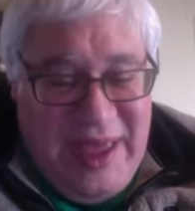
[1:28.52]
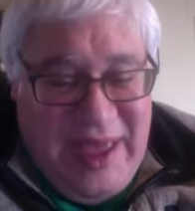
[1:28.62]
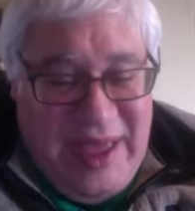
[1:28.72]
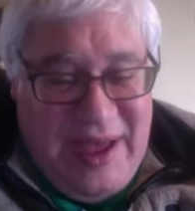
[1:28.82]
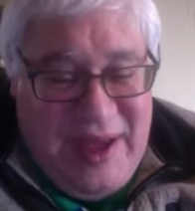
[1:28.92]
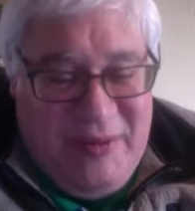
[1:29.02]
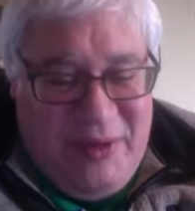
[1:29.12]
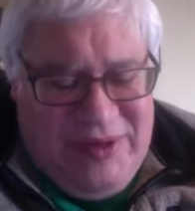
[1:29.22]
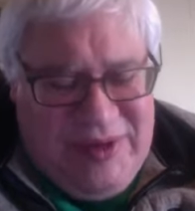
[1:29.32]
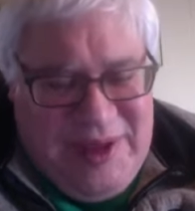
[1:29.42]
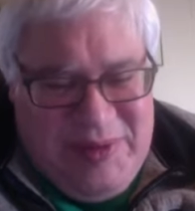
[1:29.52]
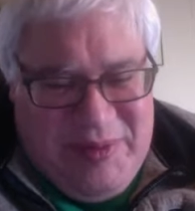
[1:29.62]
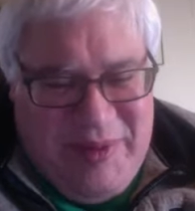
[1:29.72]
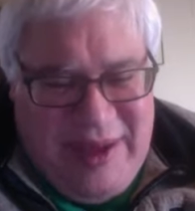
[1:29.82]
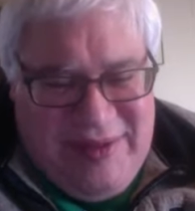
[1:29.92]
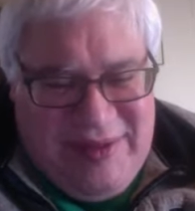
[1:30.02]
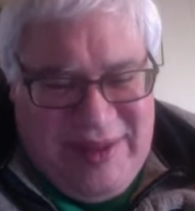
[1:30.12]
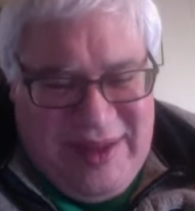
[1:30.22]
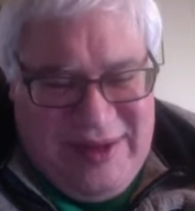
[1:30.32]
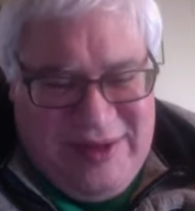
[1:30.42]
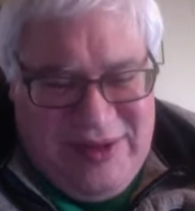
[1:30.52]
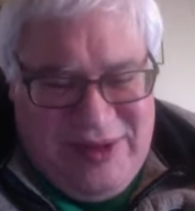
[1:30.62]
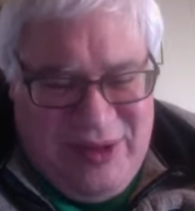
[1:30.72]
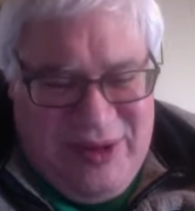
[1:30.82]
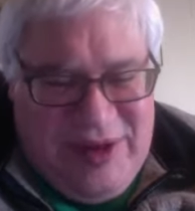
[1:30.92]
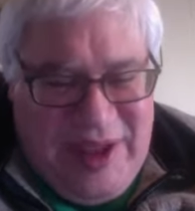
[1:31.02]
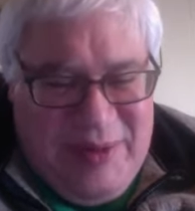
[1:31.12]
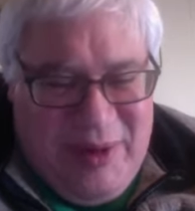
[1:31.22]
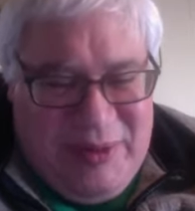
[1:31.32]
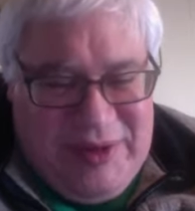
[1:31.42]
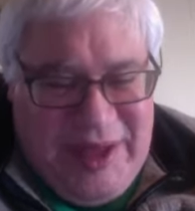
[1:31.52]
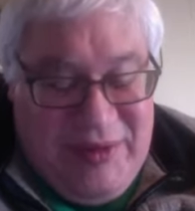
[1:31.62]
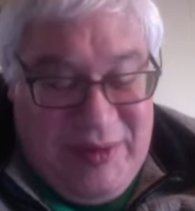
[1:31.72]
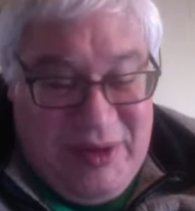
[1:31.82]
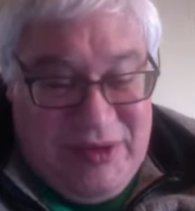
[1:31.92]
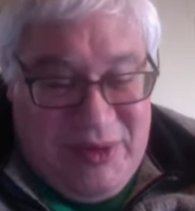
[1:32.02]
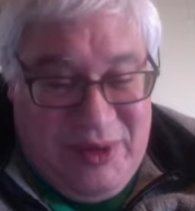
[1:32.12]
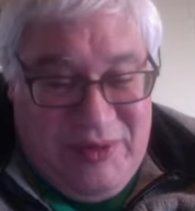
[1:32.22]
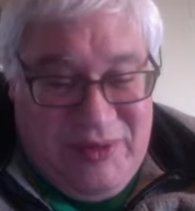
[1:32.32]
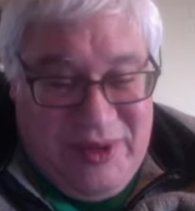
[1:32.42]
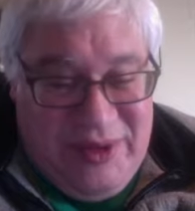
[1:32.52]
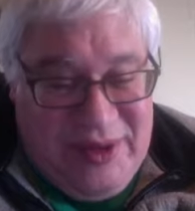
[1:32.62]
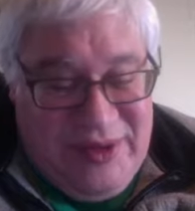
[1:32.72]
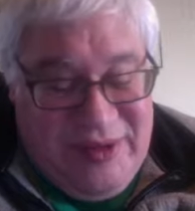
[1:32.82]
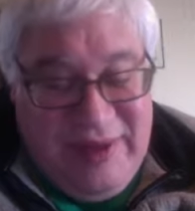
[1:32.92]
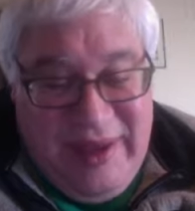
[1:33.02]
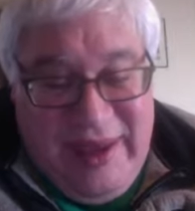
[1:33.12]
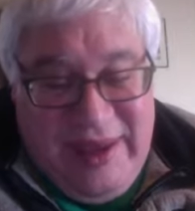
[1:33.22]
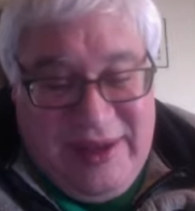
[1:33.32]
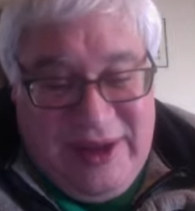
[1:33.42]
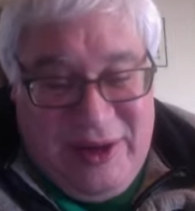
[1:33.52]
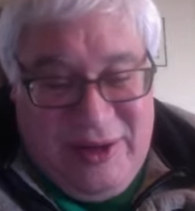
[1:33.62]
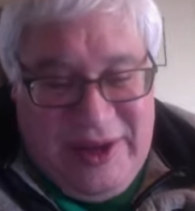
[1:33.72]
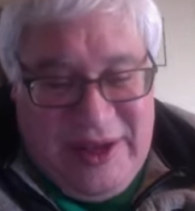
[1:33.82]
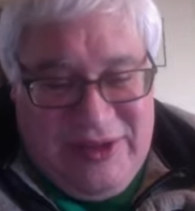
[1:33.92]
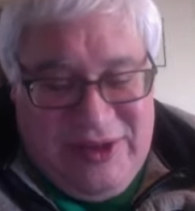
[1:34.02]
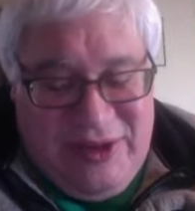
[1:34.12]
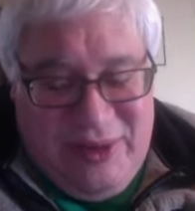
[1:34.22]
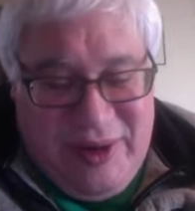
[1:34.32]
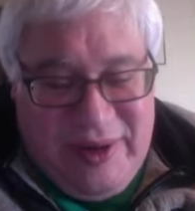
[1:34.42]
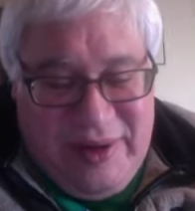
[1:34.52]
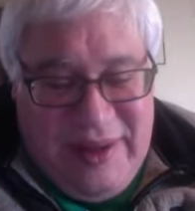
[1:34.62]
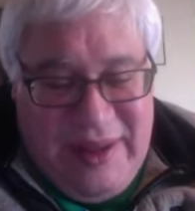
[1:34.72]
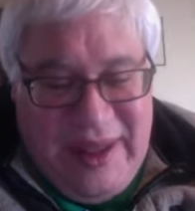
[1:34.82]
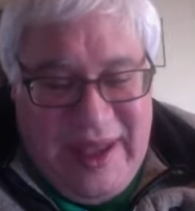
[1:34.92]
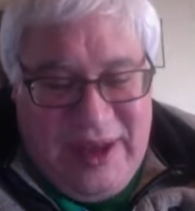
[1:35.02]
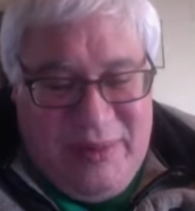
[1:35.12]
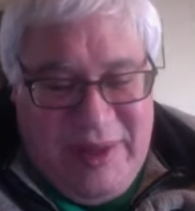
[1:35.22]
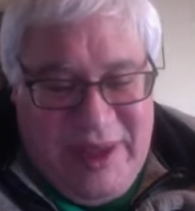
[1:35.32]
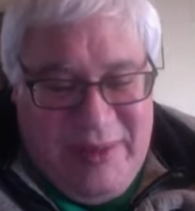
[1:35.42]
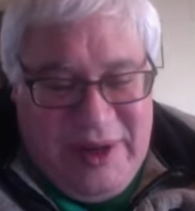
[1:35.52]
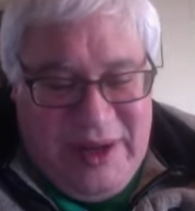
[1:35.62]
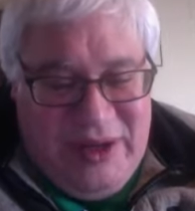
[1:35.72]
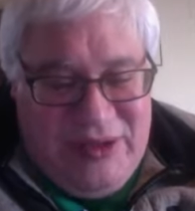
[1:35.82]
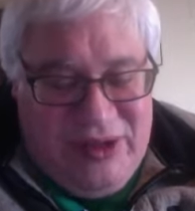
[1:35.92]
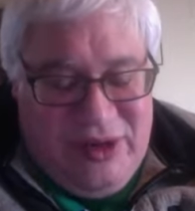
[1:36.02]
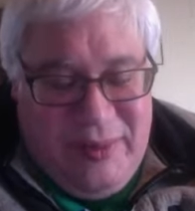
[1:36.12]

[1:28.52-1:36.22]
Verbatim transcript: Um, what's the team's mindset? Does this Georgia game almost have a must-win feel? Because you know the next two are at Alabama and LSU.